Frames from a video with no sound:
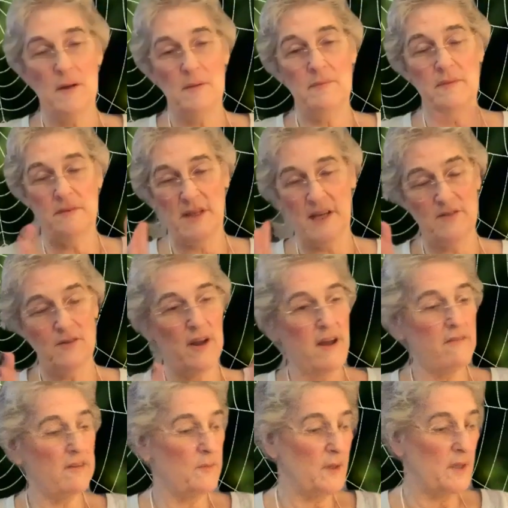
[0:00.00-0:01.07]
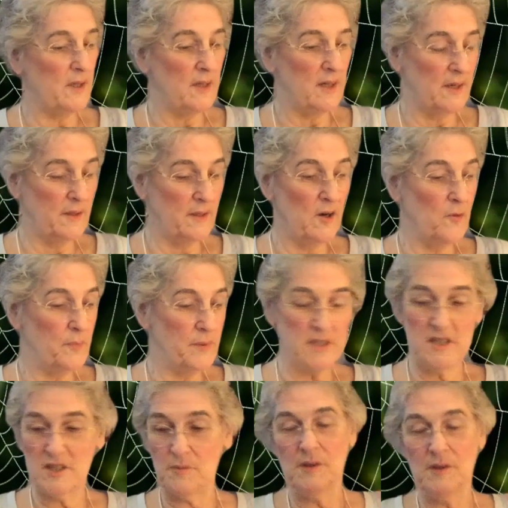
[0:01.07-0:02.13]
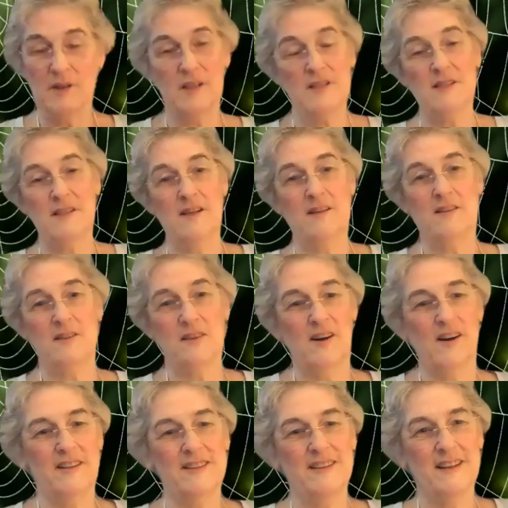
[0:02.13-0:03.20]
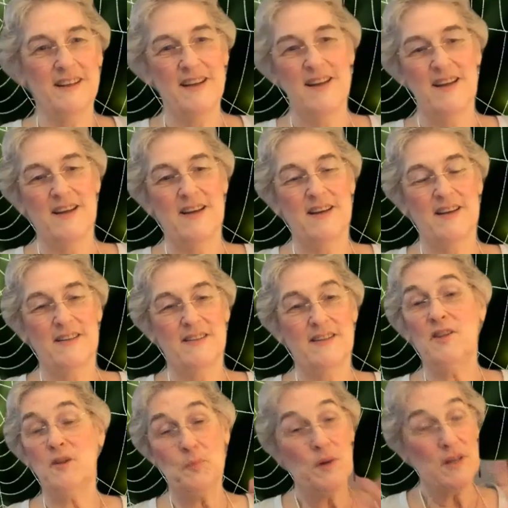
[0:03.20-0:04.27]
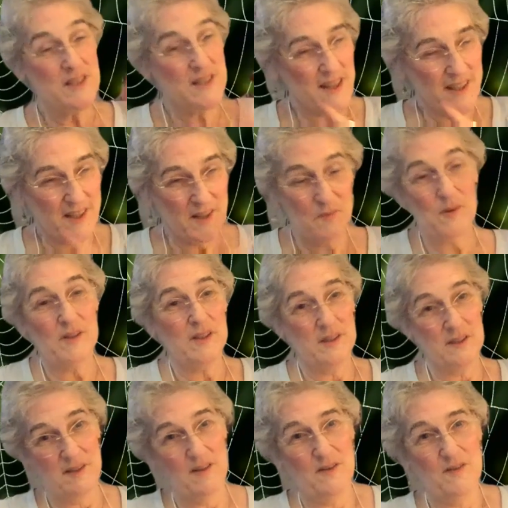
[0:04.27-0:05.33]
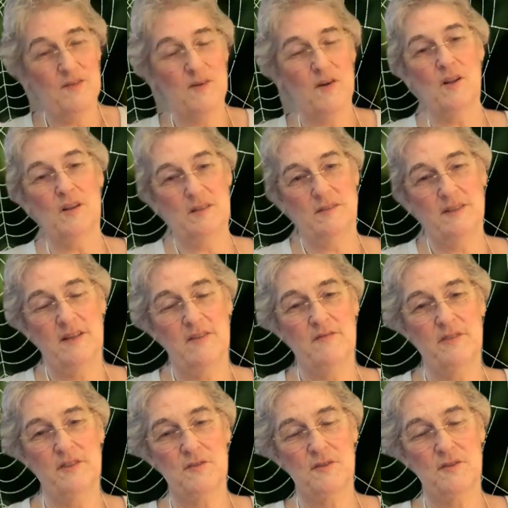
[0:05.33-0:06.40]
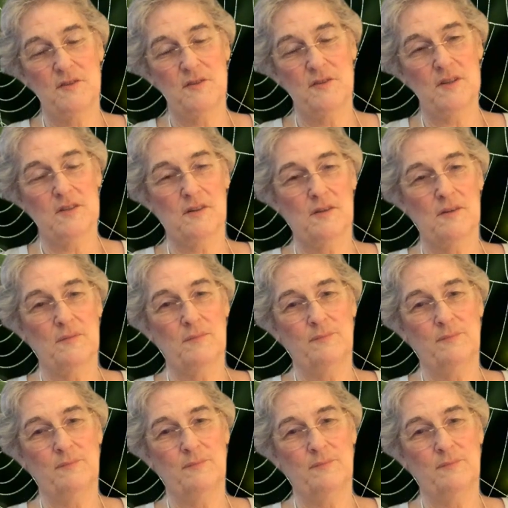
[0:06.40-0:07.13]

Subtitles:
Thanks for having me. I hope it stimulates a lot of thought. Not the prison thing, but the overall infrastructure.